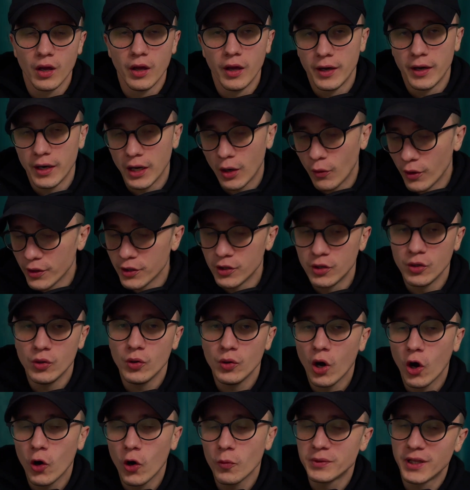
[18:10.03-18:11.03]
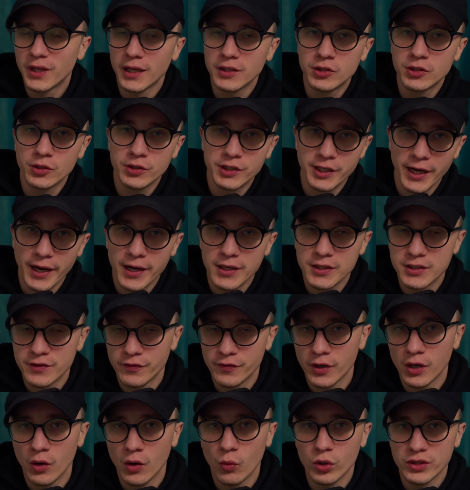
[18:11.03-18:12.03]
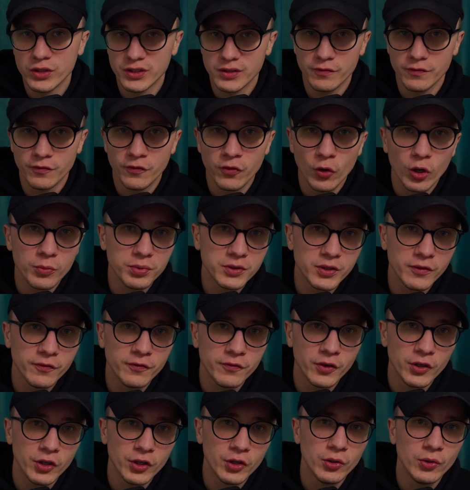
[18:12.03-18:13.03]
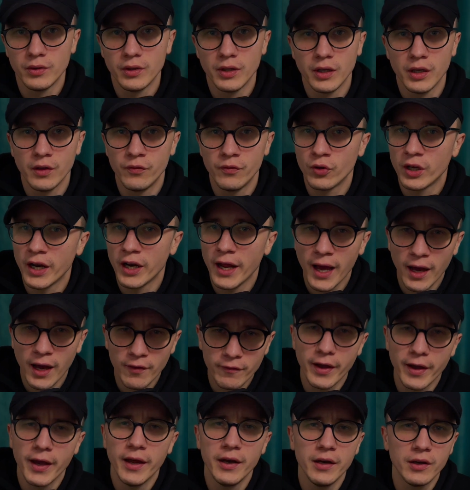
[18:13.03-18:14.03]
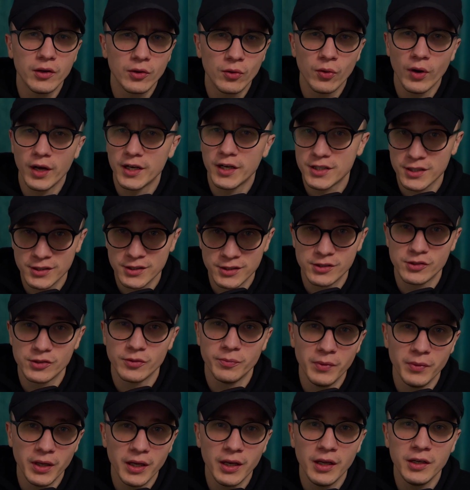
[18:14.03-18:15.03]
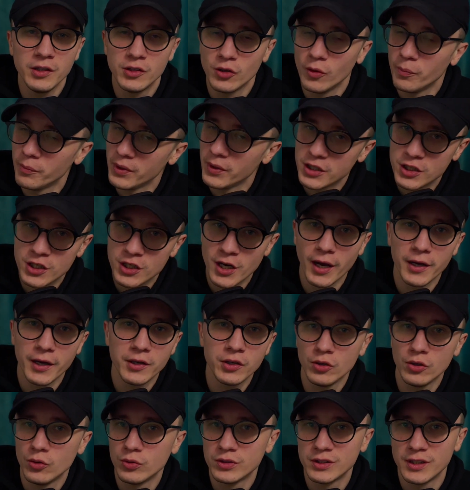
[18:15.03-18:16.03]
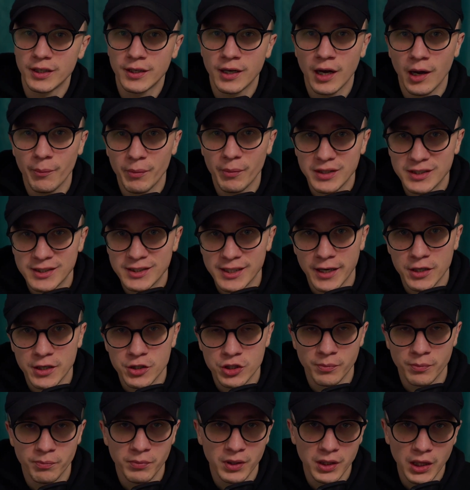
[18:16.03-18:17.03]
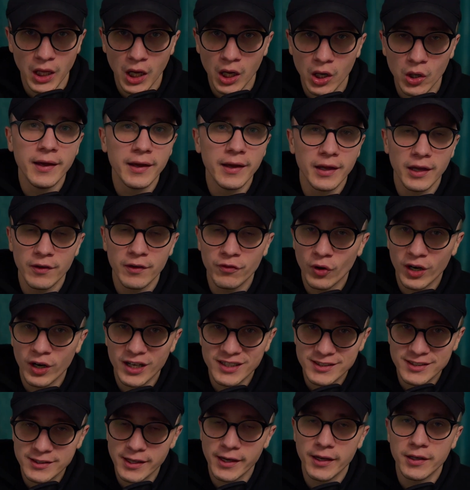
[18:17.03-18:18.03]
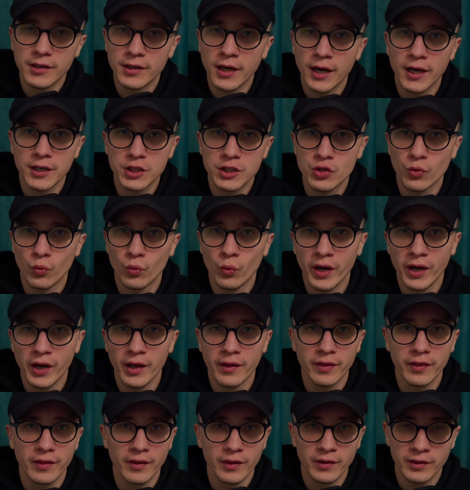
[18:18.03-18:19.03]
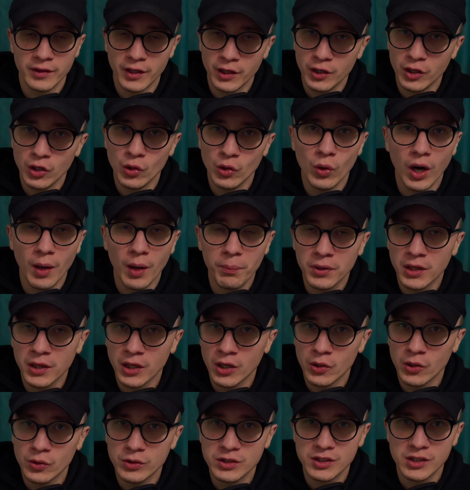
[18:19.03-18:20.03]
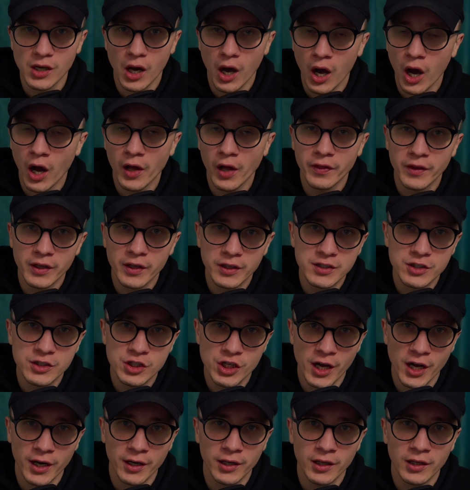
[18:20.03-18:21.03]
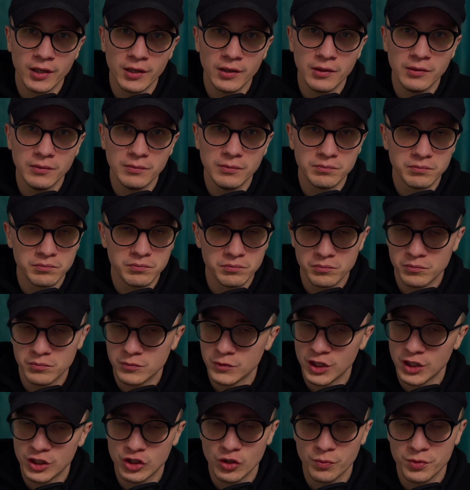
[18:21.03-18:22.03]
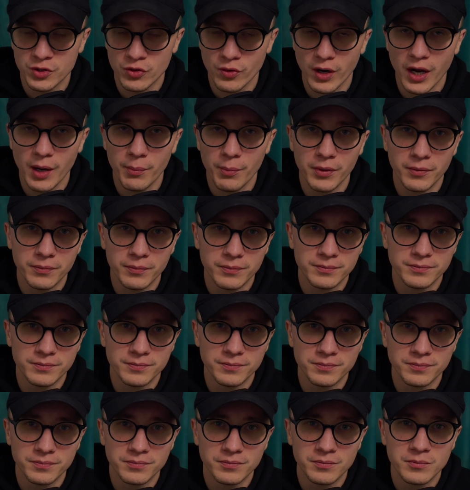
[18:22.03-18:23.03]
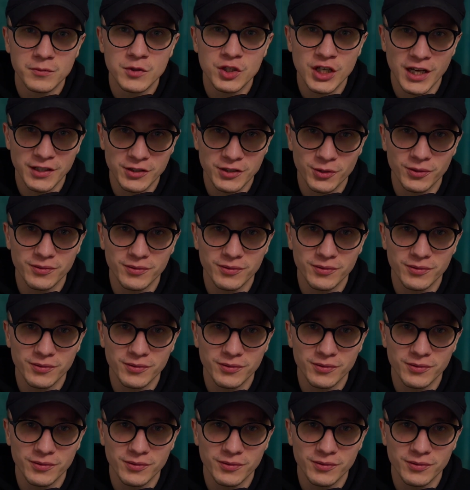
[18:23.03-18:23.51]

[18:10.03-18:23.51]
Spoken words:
Now, I do hope that today's video was informative for you. If you're gonna have any questions to me, don't be shy to use the comment section below. If you wanna stay in touch with the new uploads on this channel, just subscribe. Chat soon.